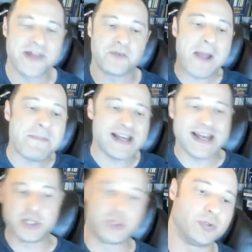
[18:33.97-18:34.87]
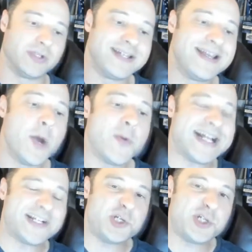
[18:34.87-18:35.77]
right behind Julie, we got
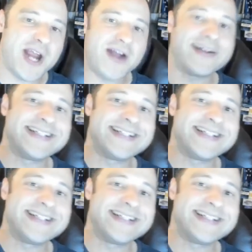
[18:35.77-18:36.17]
Sharon